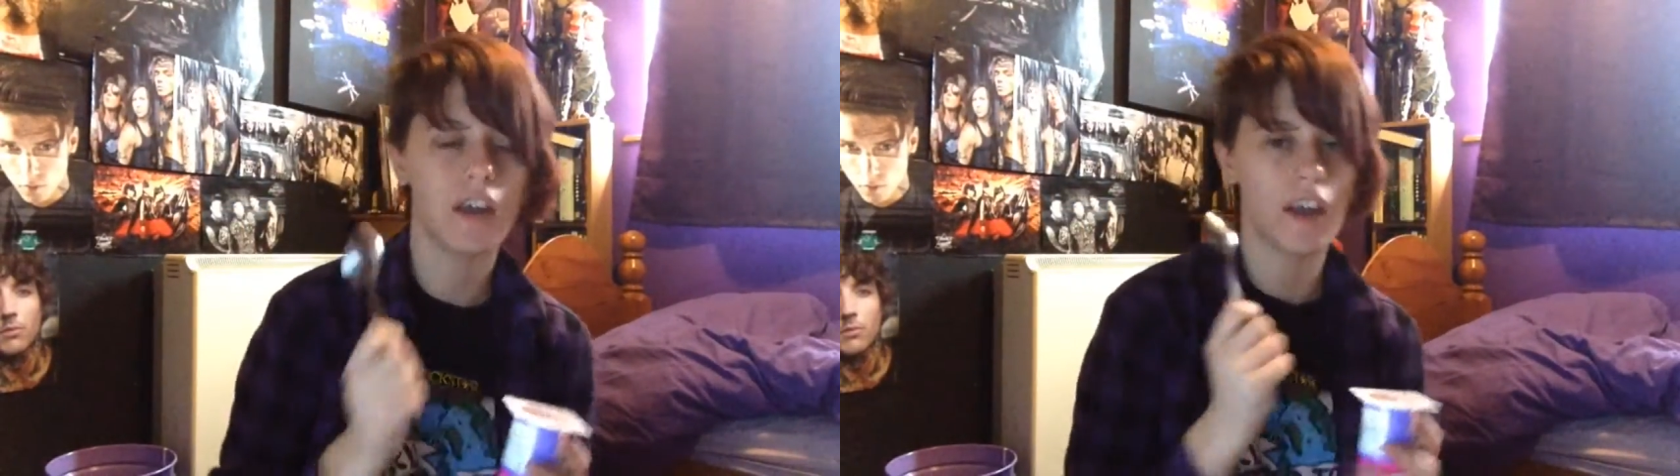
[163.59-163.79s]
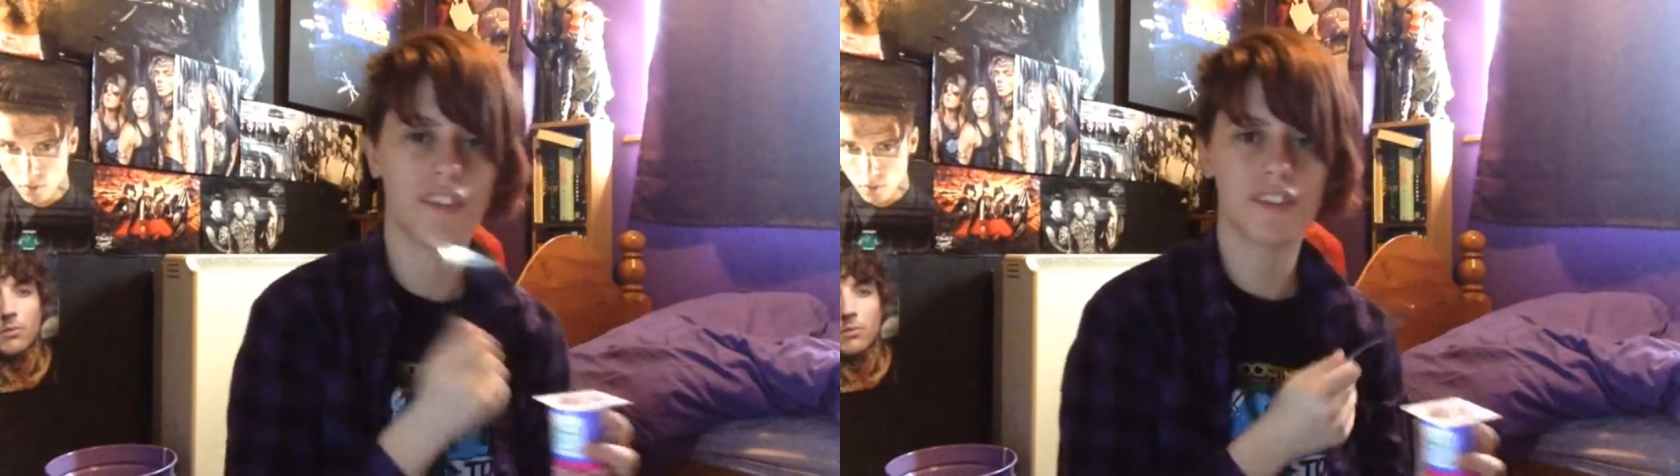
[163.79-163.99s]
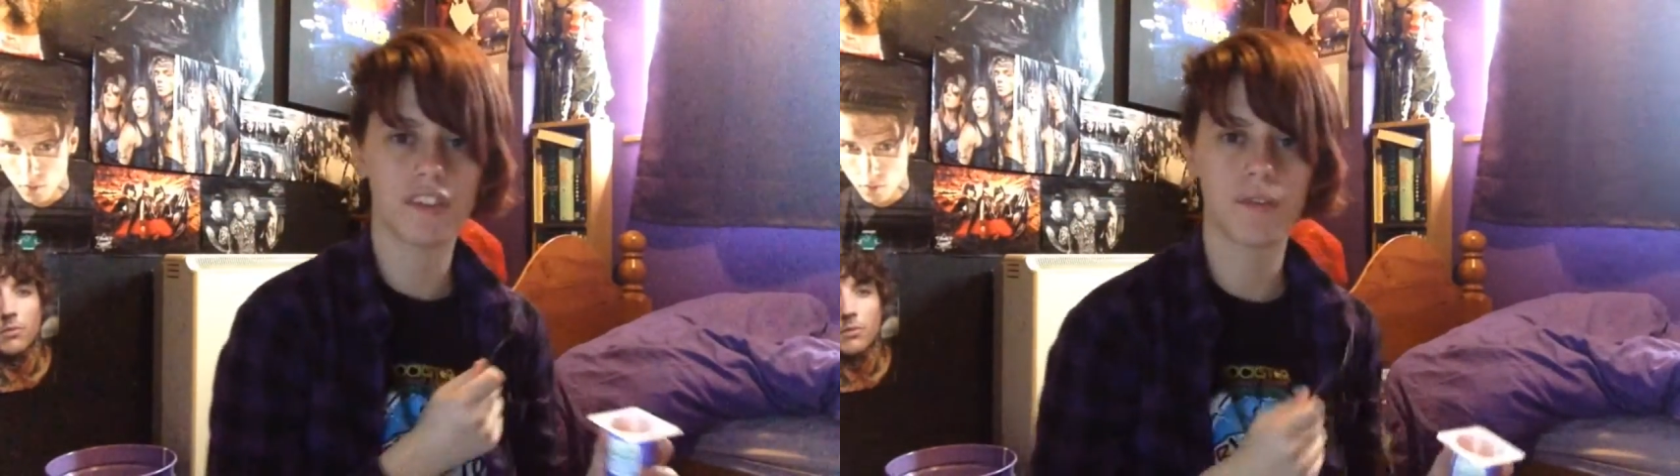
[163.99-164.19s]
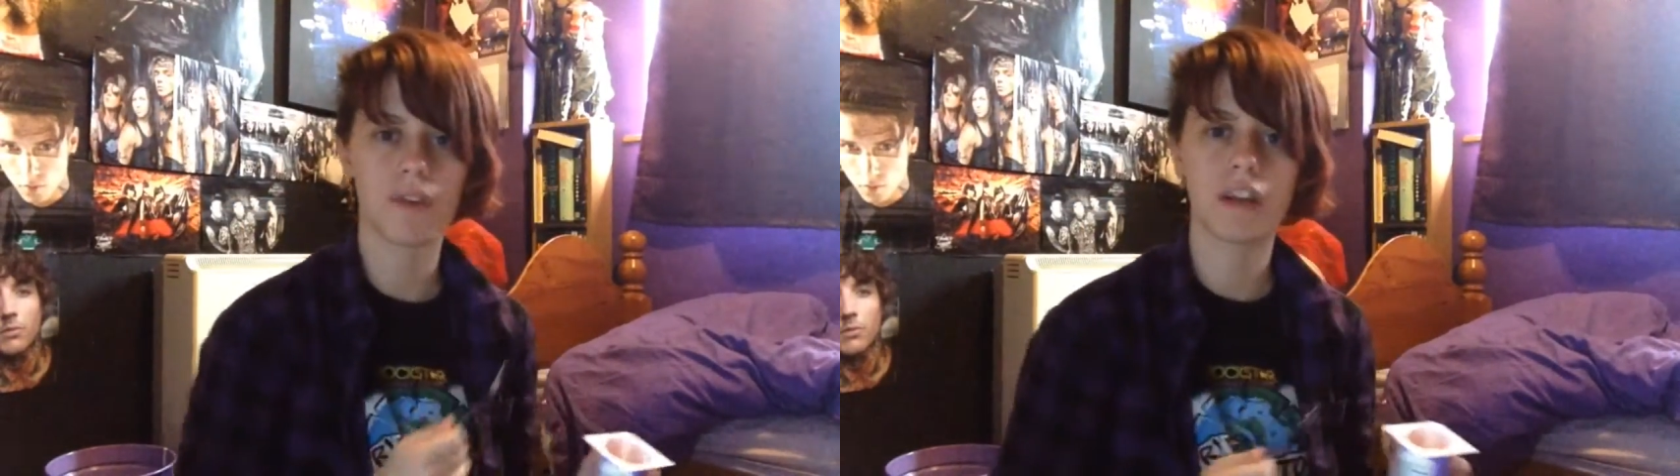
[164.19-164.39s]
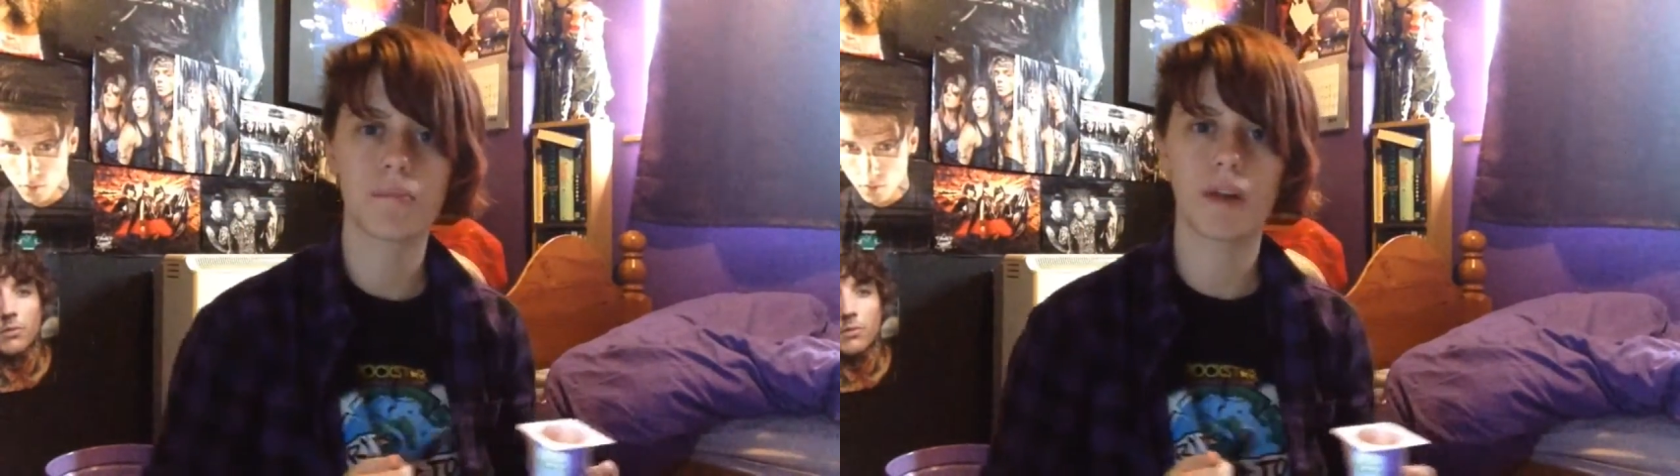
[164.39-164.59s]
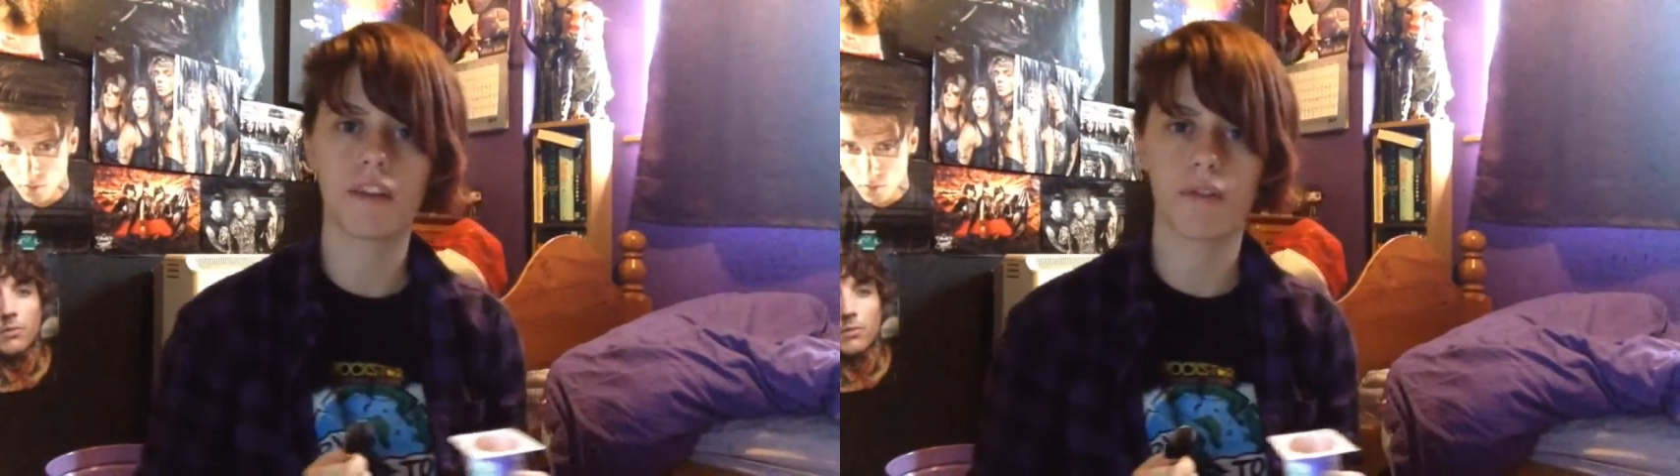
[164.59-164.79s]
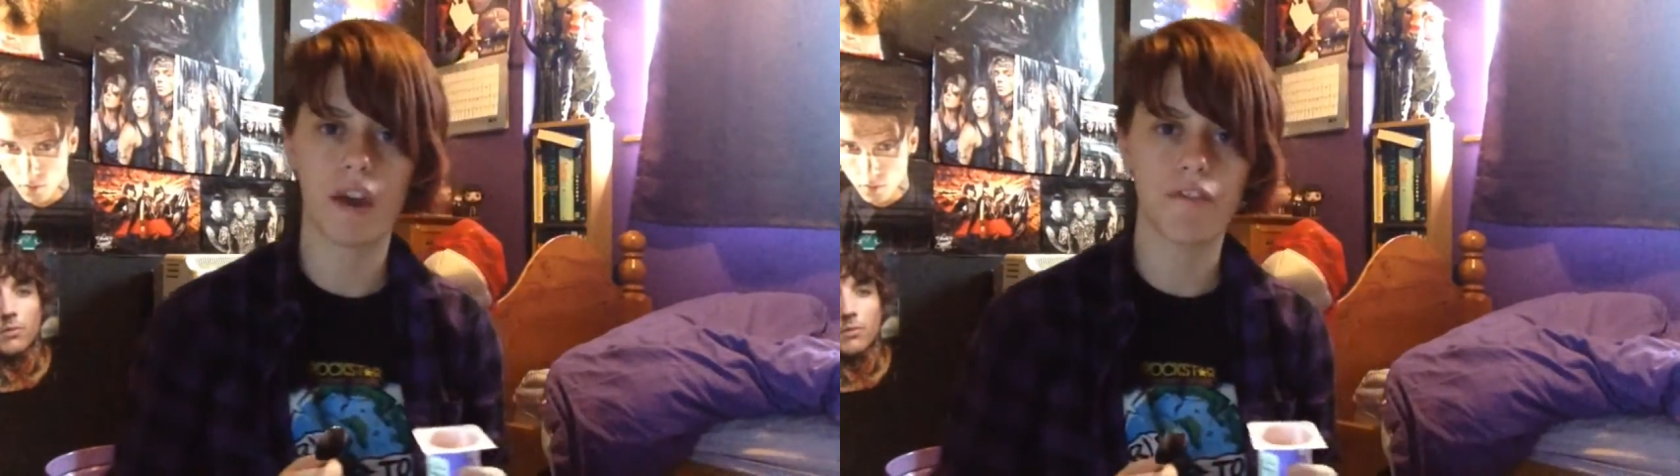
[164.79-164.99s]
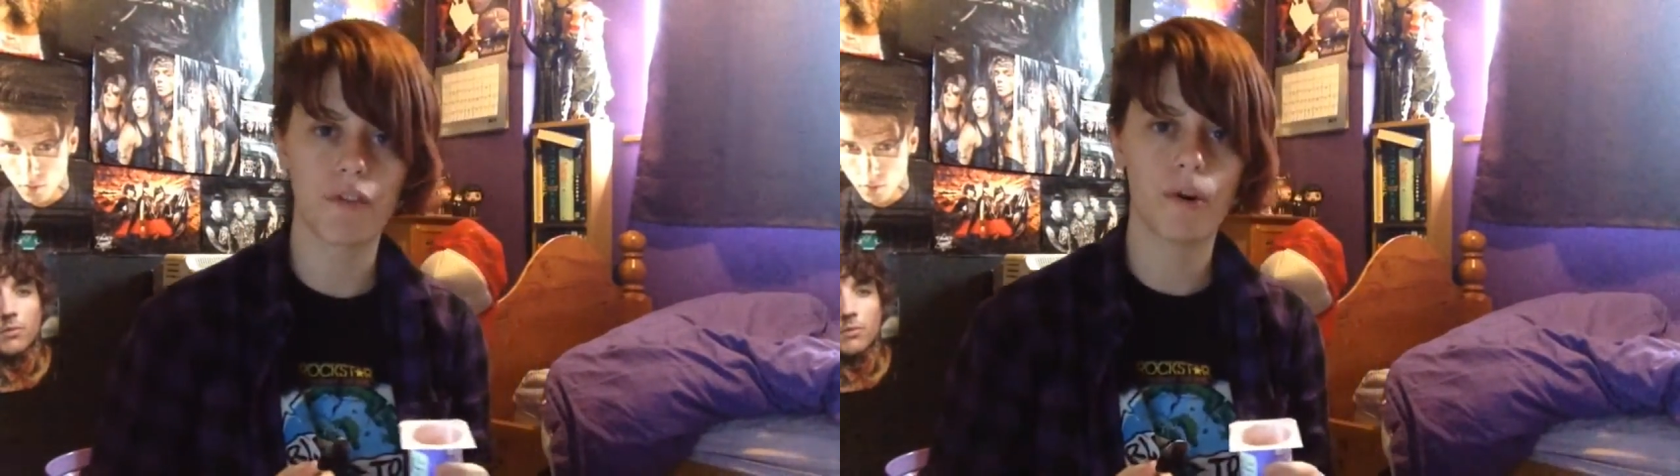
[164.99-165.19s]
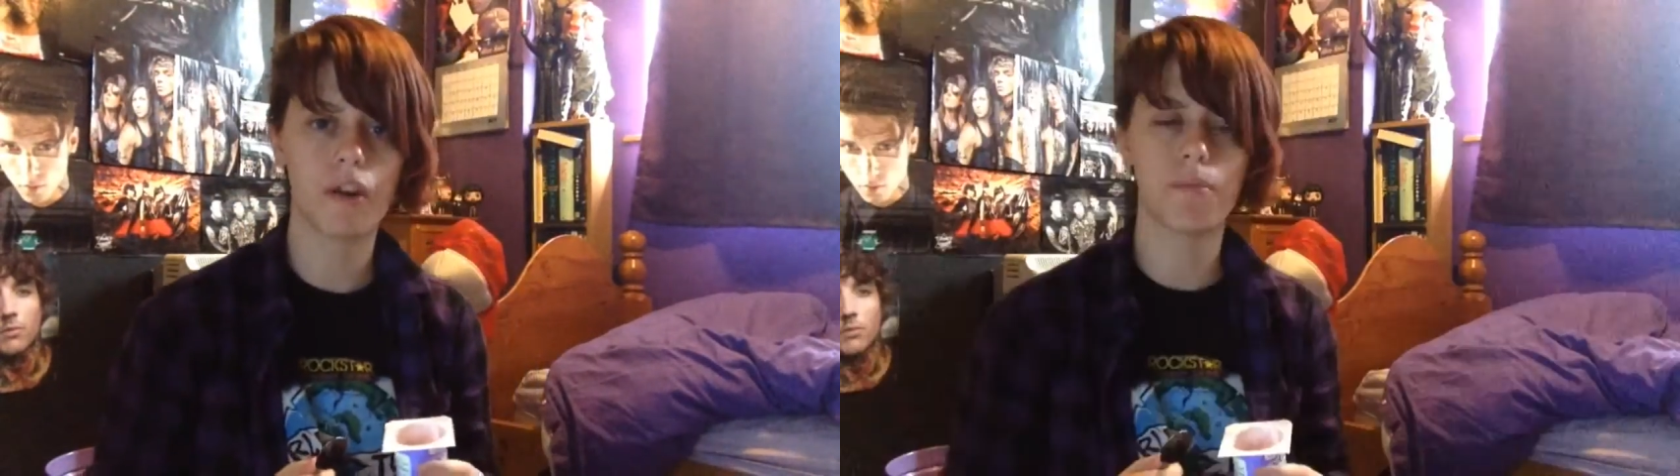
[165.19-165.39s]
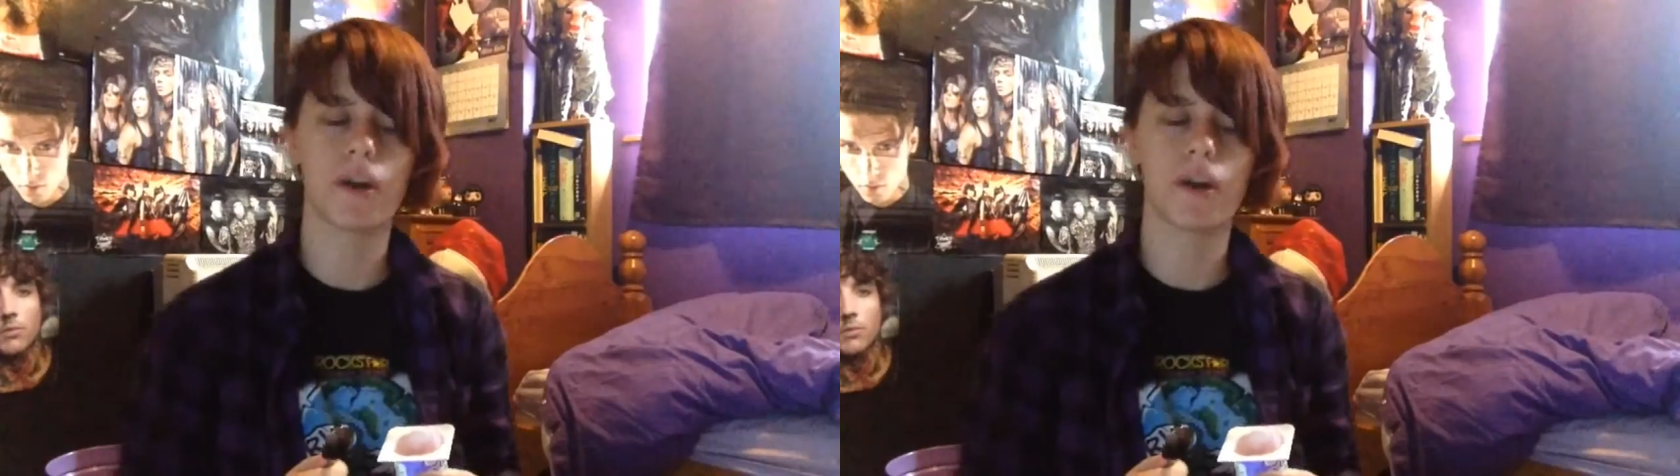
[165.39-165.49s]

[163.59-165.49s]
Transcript: and this doesn't really apply to everyone,